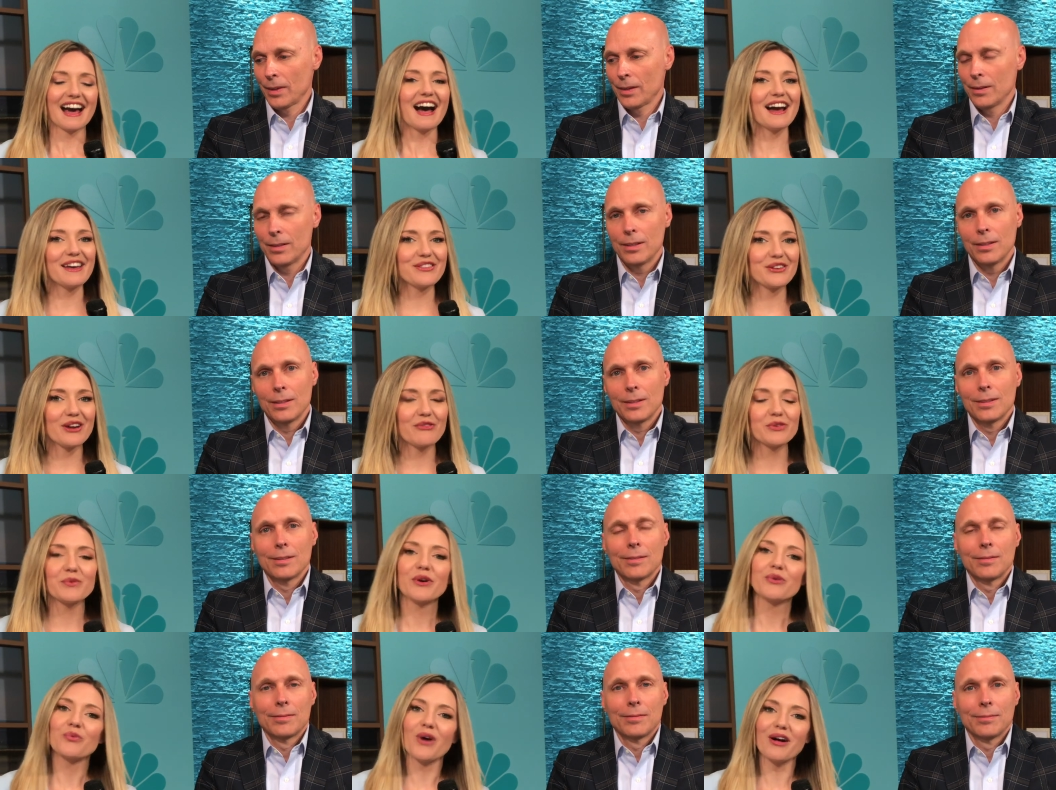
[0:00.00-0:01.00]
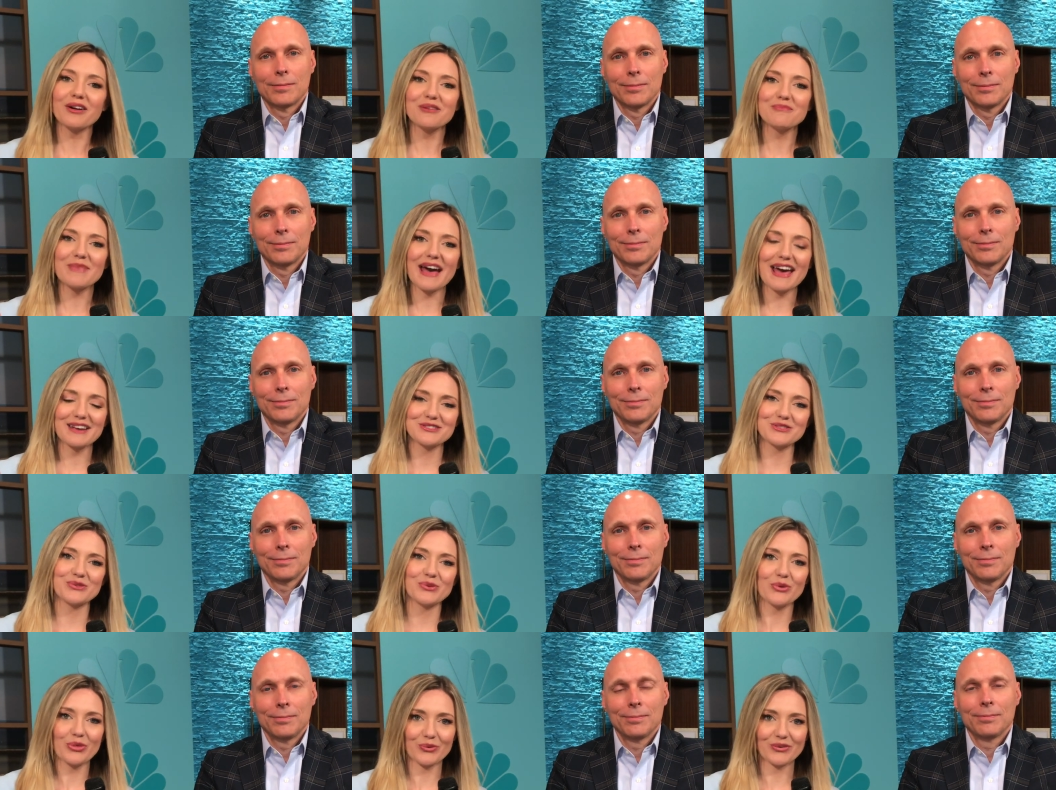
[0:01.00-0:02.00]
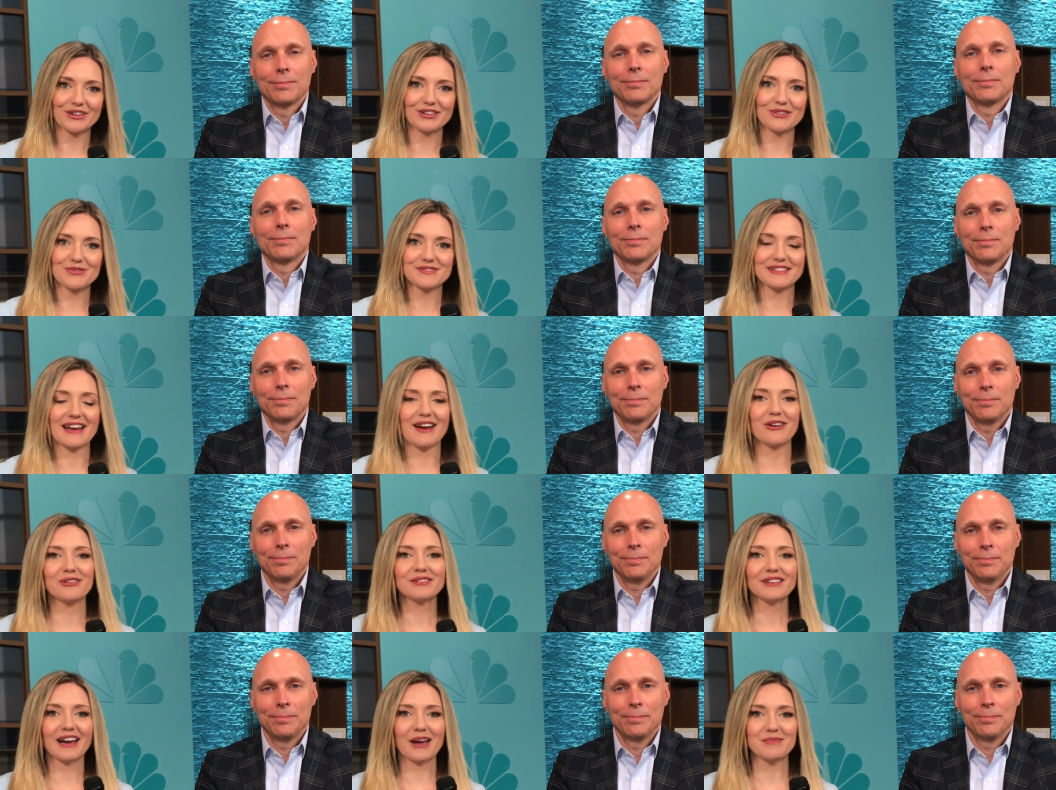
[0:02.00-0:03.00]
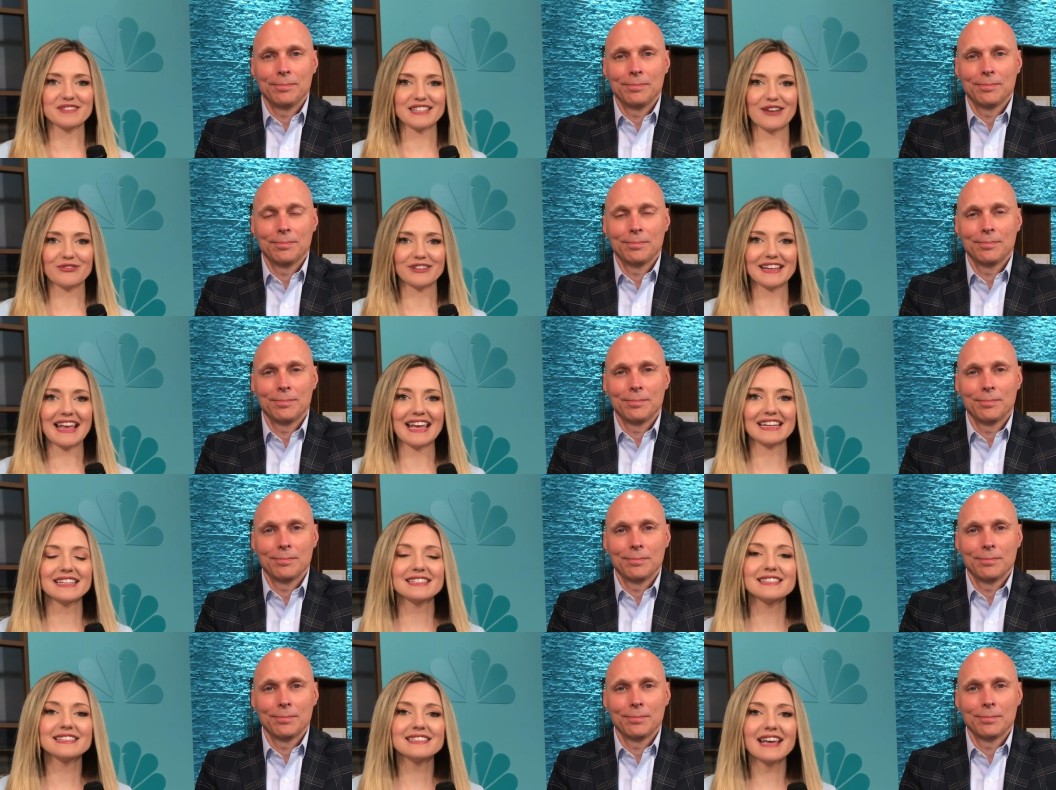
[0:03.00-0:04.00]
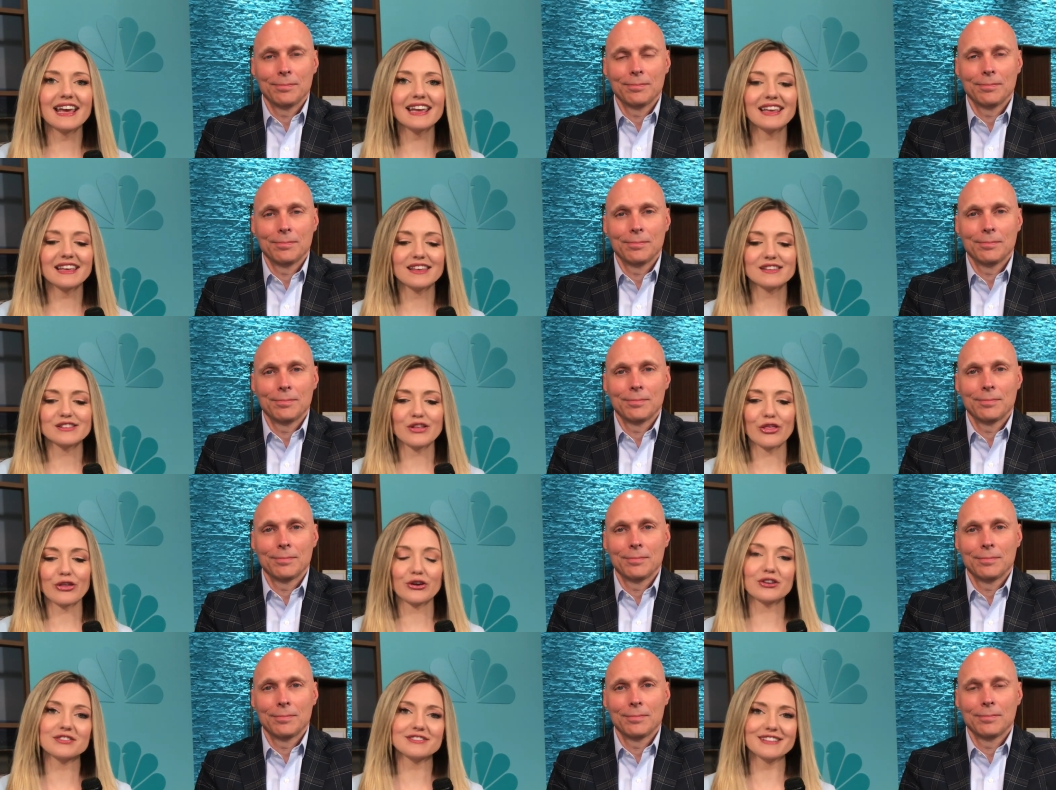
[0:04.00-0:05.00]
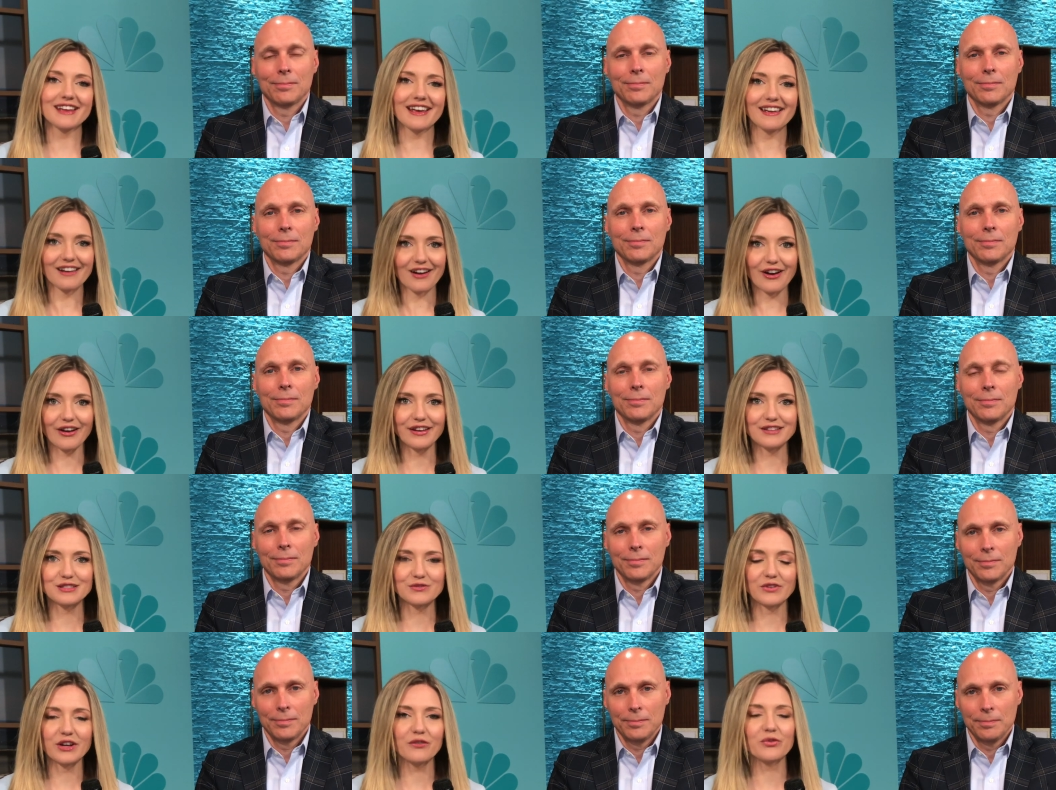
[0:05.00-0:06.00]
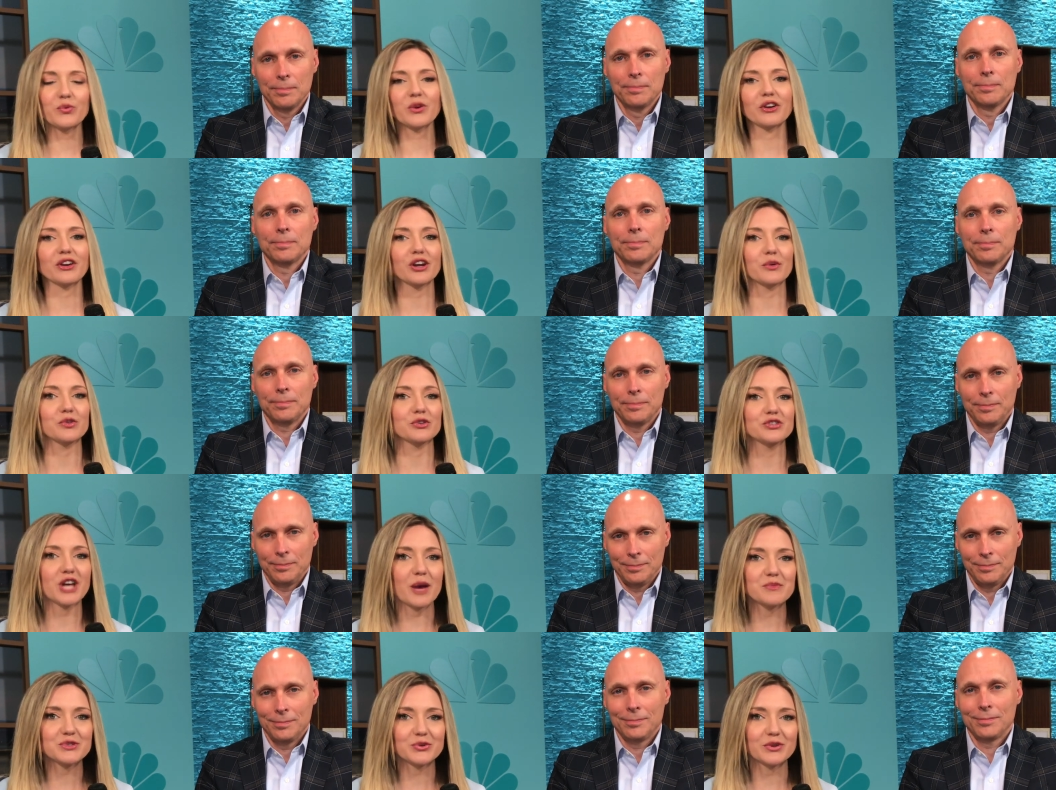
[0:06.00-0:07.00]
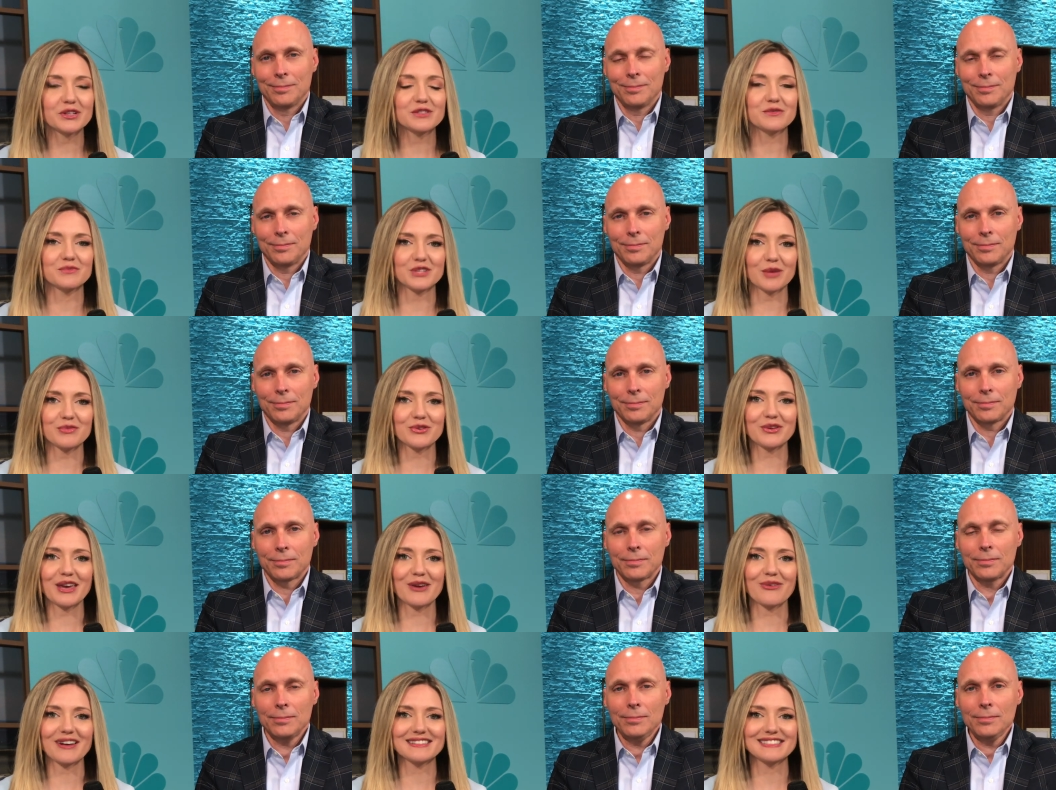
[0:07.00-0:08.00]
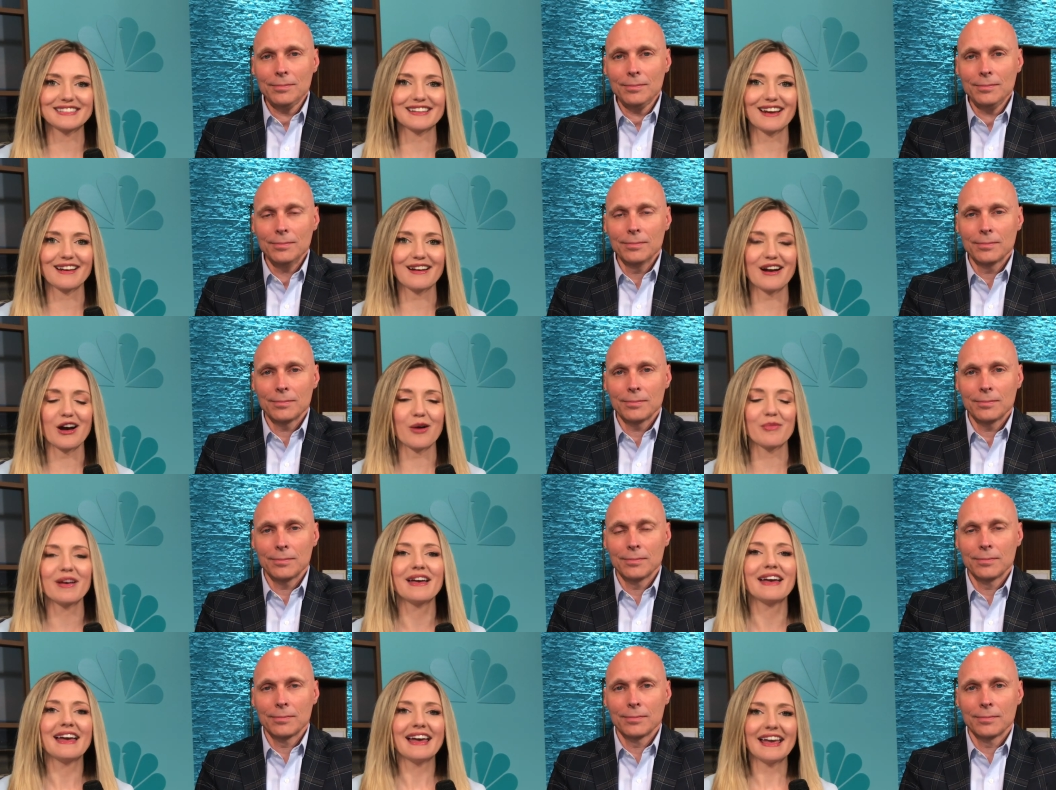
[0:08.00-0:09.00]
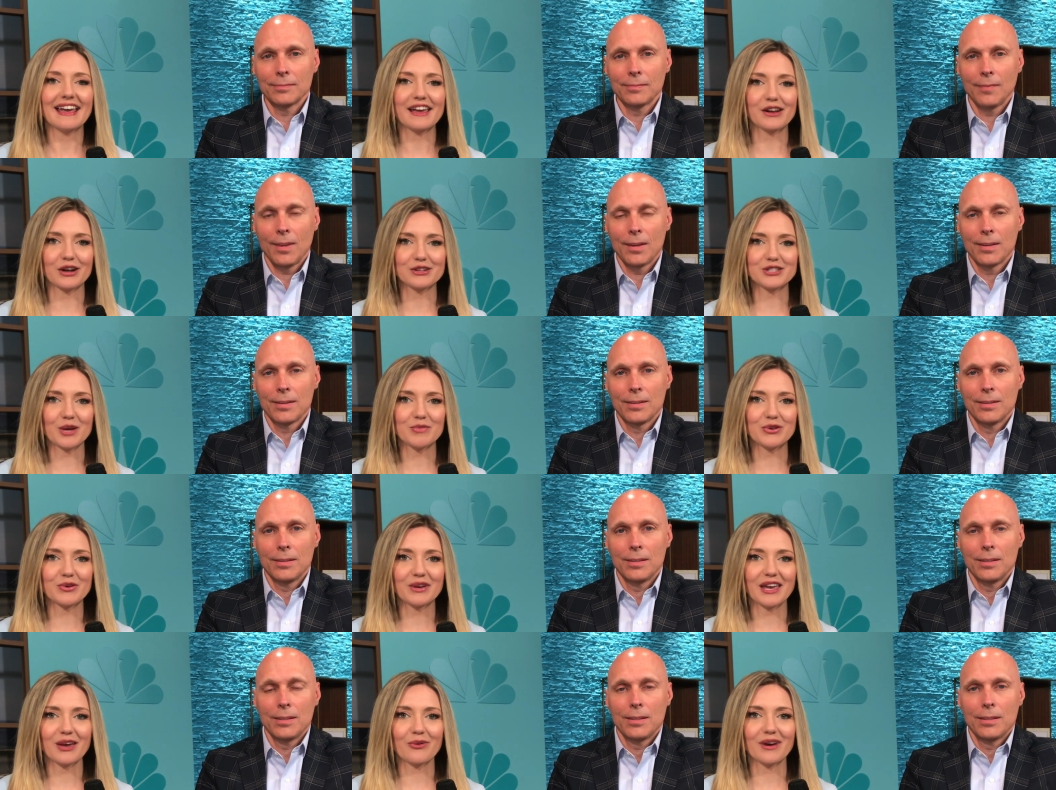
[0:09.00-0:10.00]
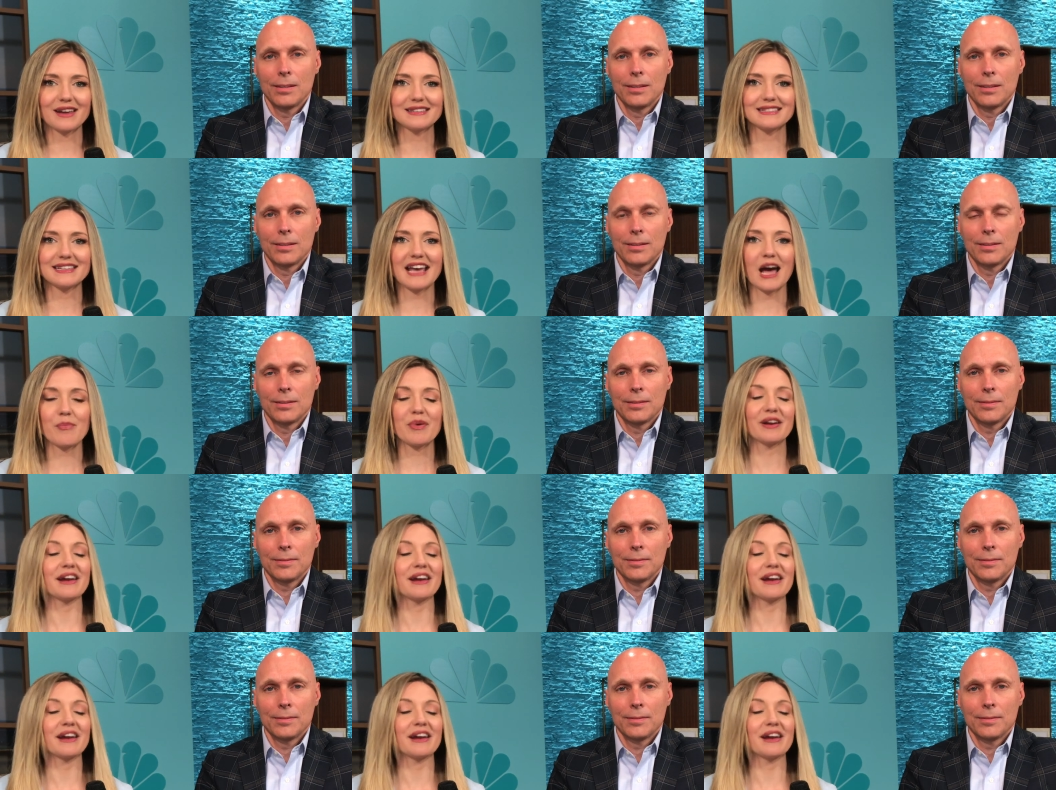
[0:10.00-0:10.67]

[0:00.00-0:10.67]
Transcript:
Speaker 1: Hi there, everyone. Welcome back to 3 News Now. I'm Stephanie Haney. Today is Thursday, August 5th. We are here with your top stories from WKYC.com and our WKYC app.